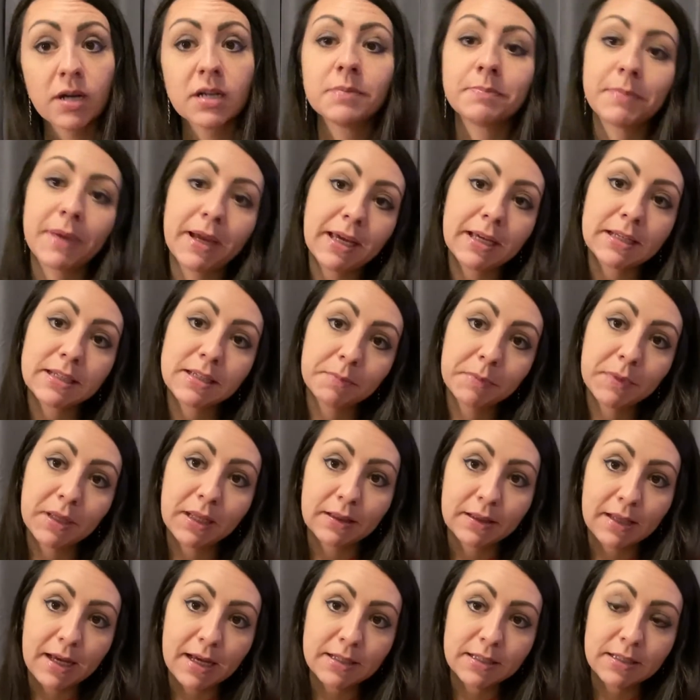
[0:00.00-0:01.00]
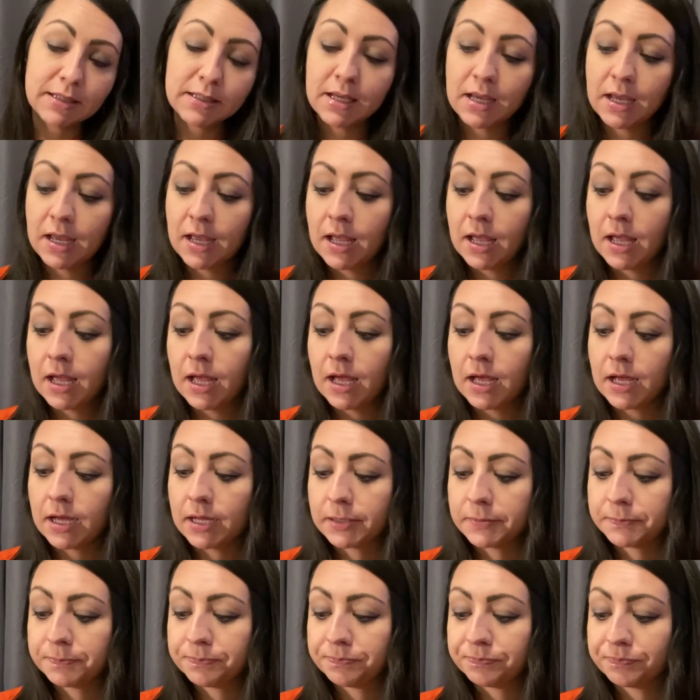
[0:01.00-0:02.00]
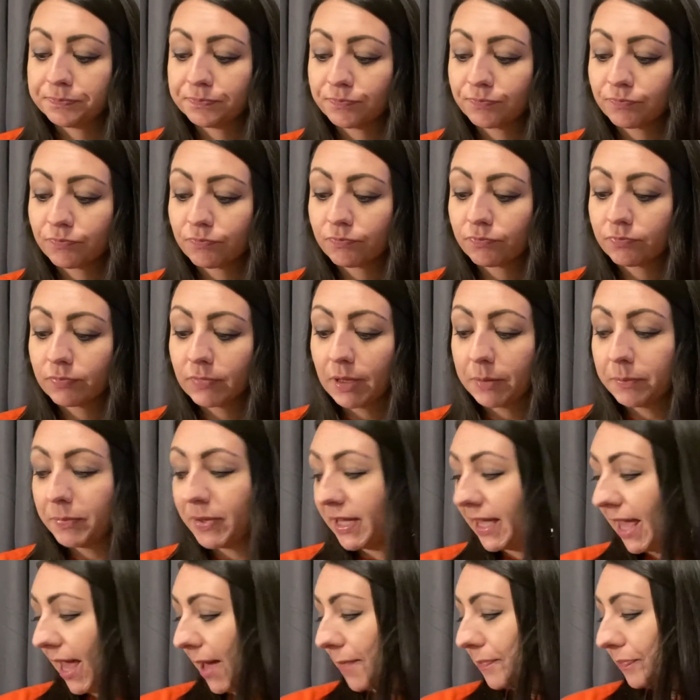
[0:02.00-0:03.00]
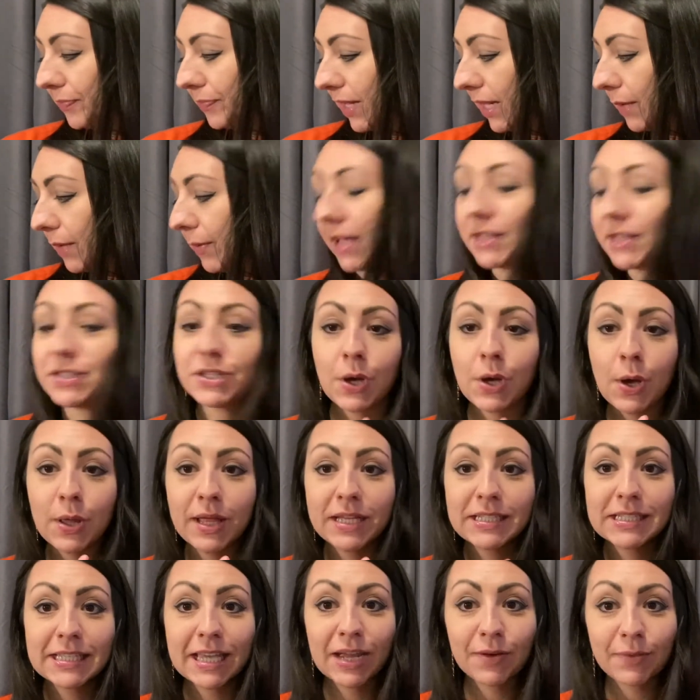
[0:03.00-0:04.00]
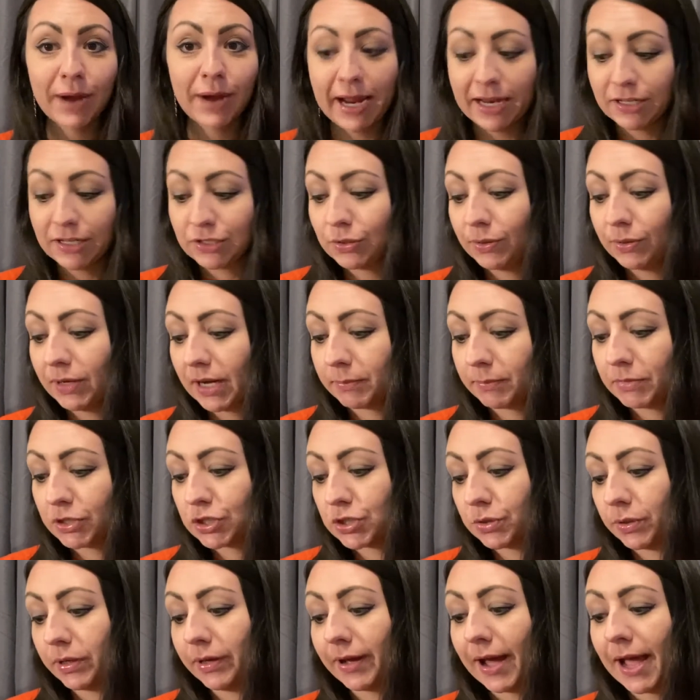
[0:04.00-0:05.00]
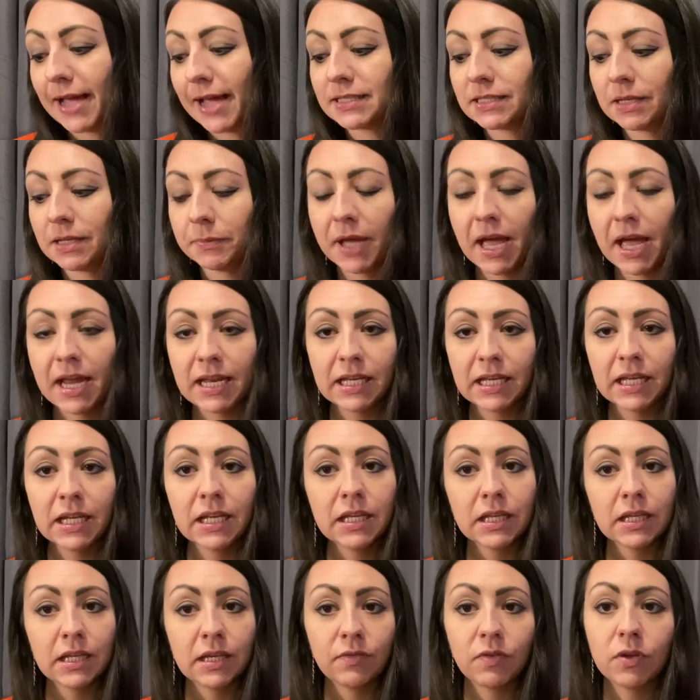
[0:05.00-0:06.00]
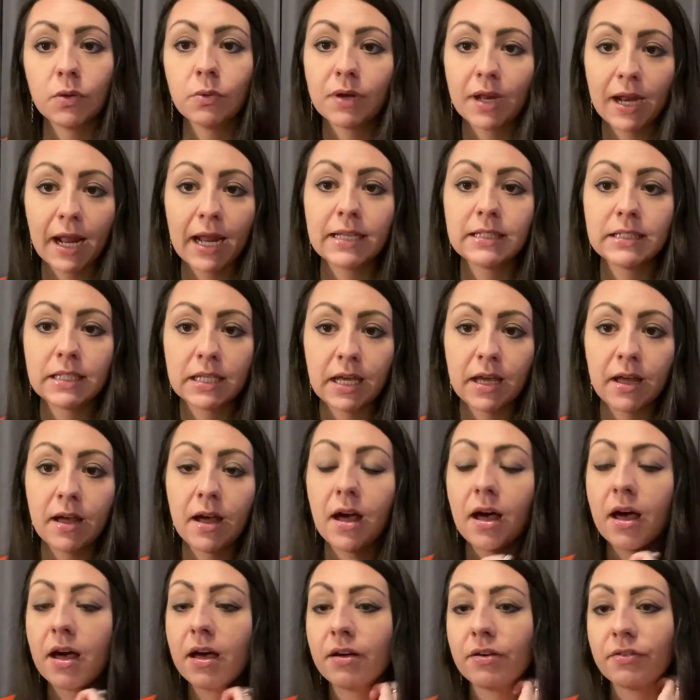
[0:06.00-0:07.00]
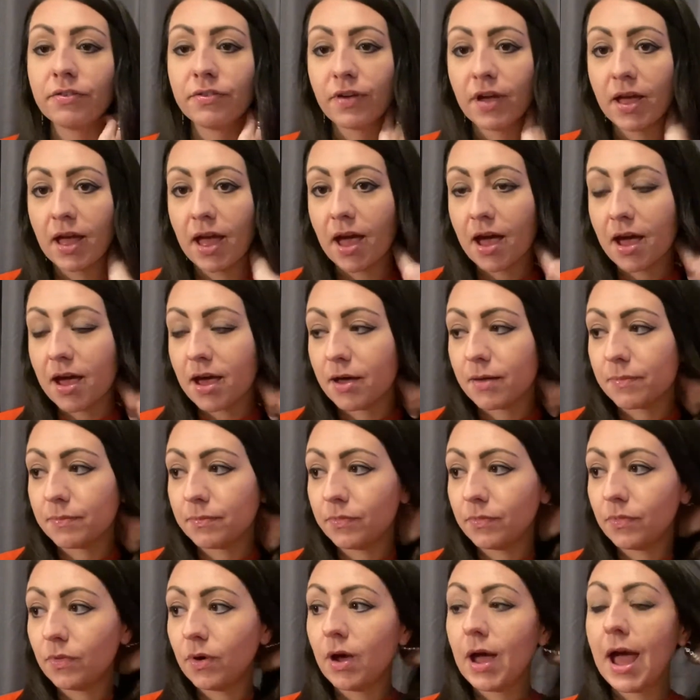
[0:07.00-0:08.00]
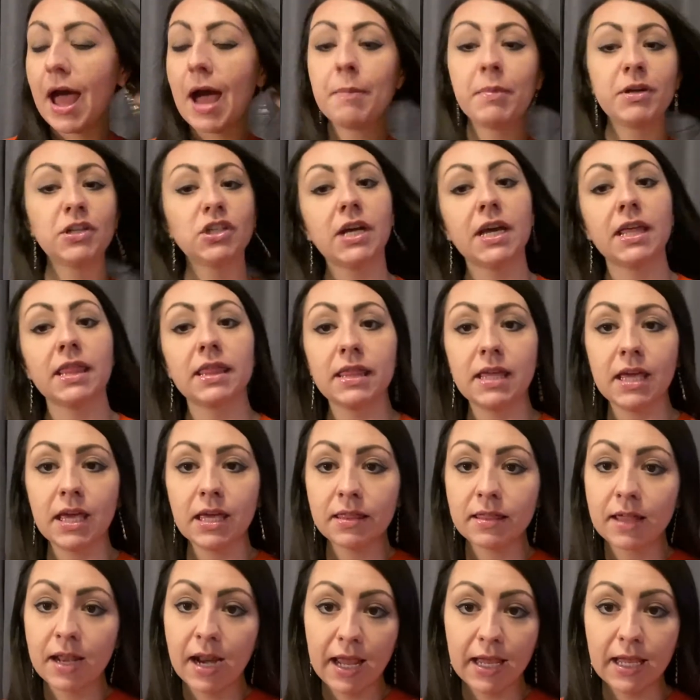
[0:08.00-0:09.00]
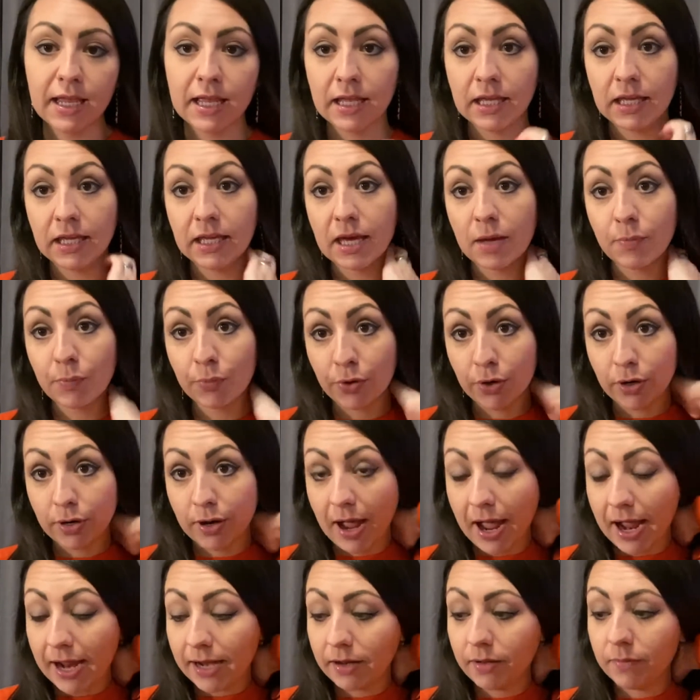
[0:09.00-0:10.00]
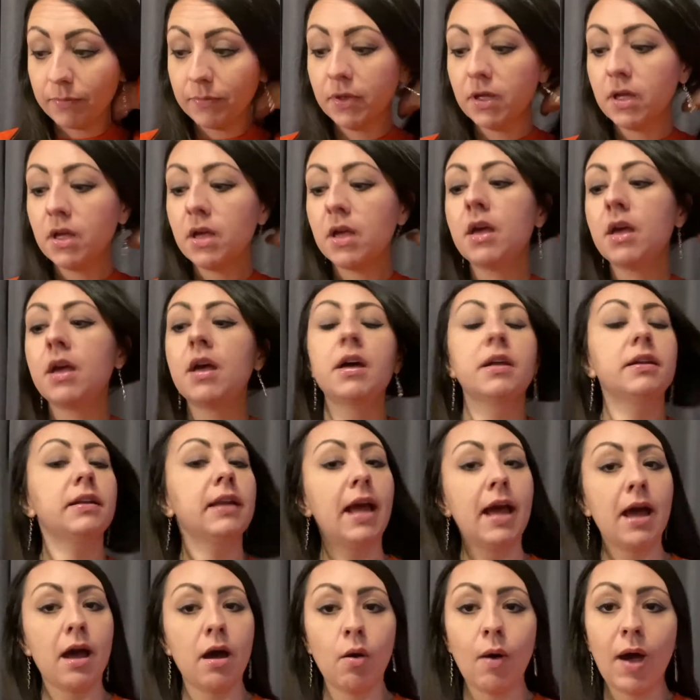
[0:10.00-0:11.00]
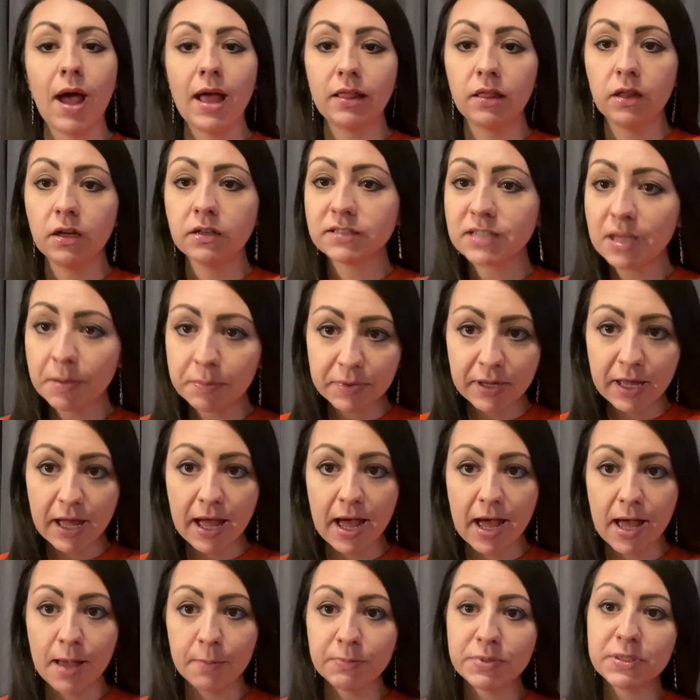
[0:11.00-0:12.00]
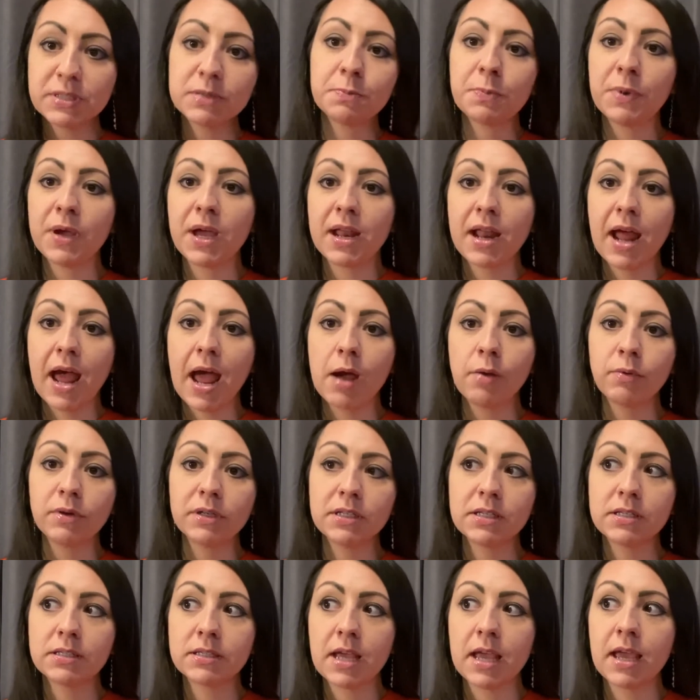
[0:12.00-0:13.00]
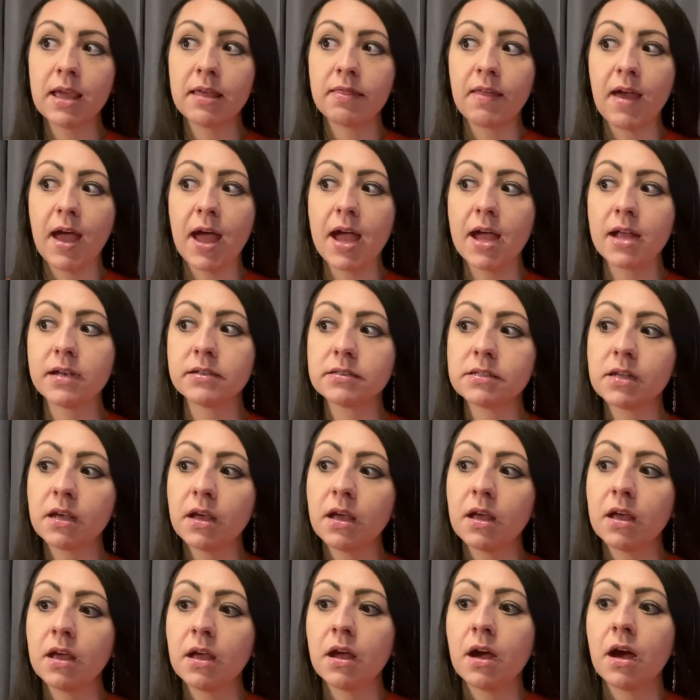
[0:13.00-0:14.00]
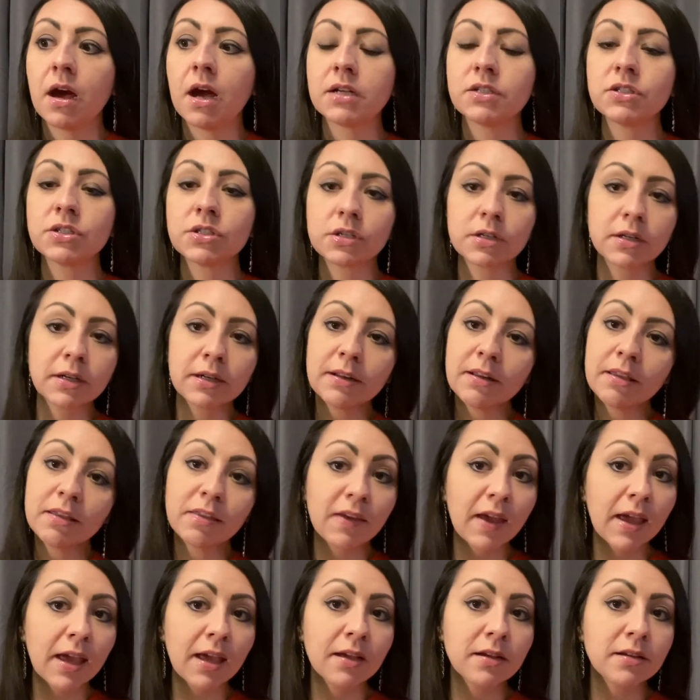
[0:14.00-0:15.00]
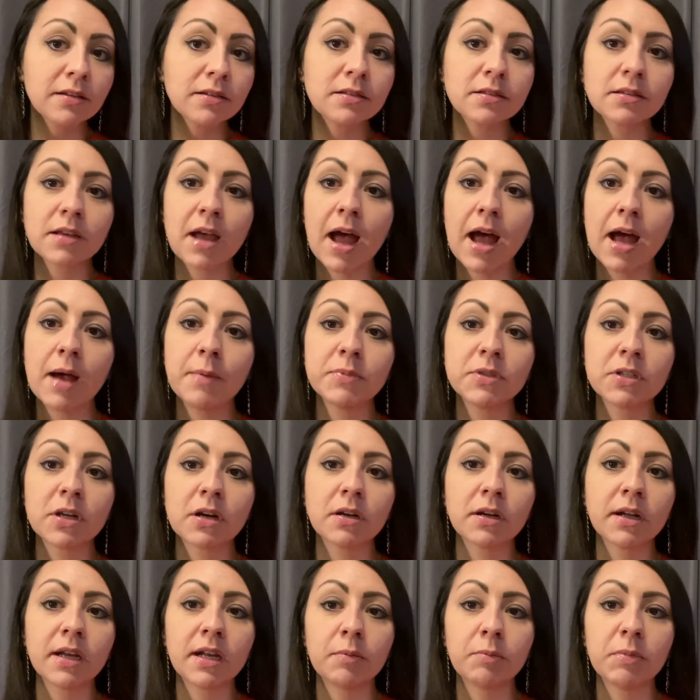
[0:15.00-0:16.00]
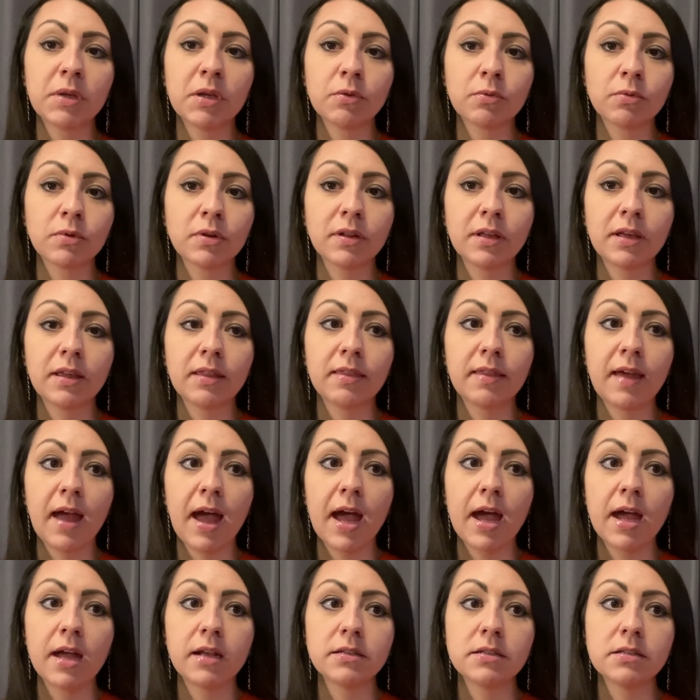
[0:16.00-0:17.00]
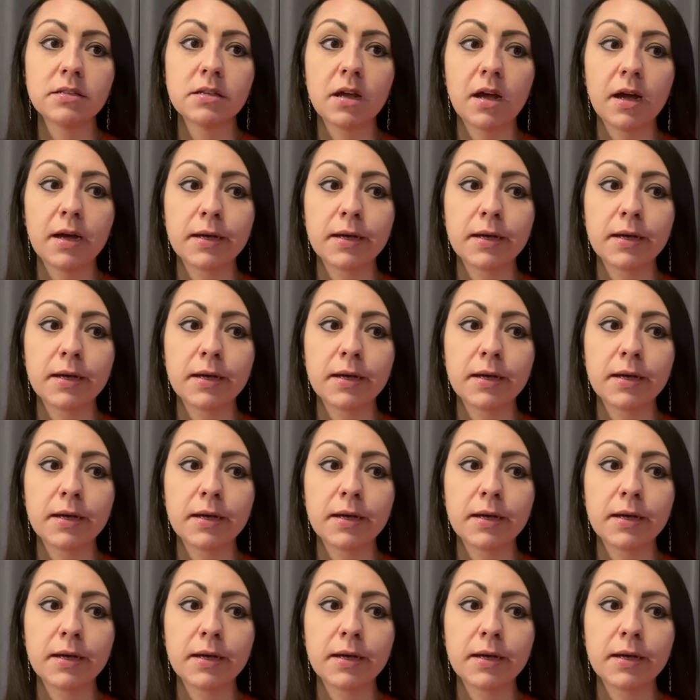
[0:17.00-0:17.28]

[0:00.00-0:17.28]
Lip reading: you might get something less. But yeah, anyway, so let's get right into it. I'm going to show you guys, and I'm kind of going to give you an idea of how much I think that I can get per item. Now, I looked up comps, but I would say that on certain things, comps aren't going to be really that